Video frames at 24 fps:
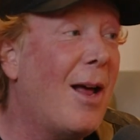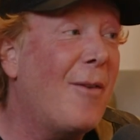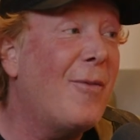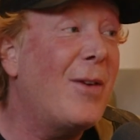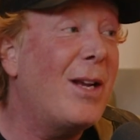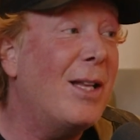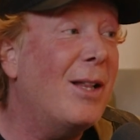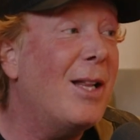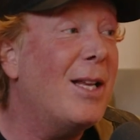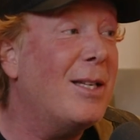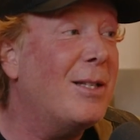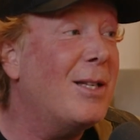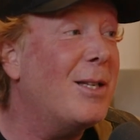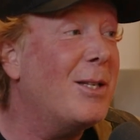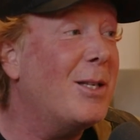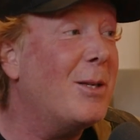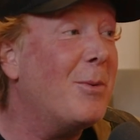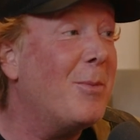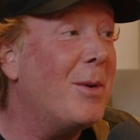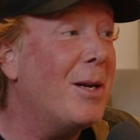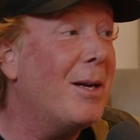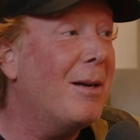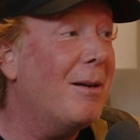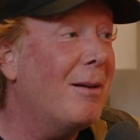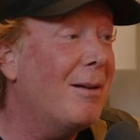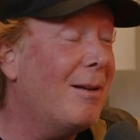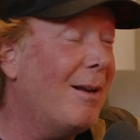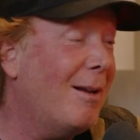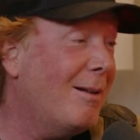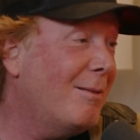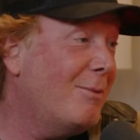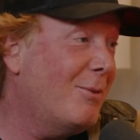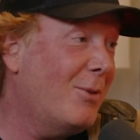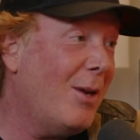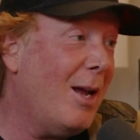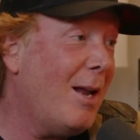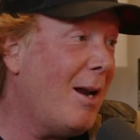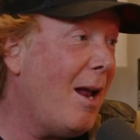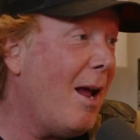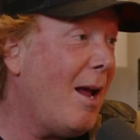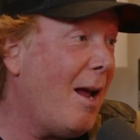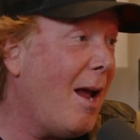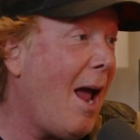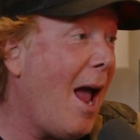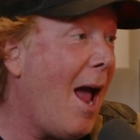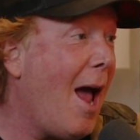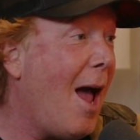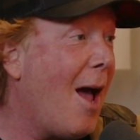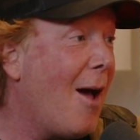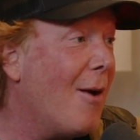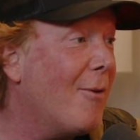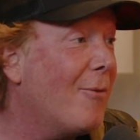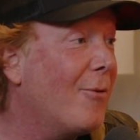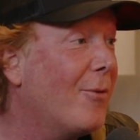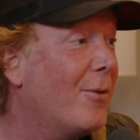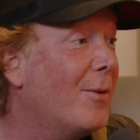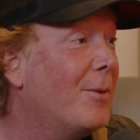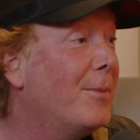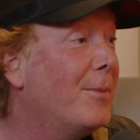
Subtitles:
effing listen to me. And I have.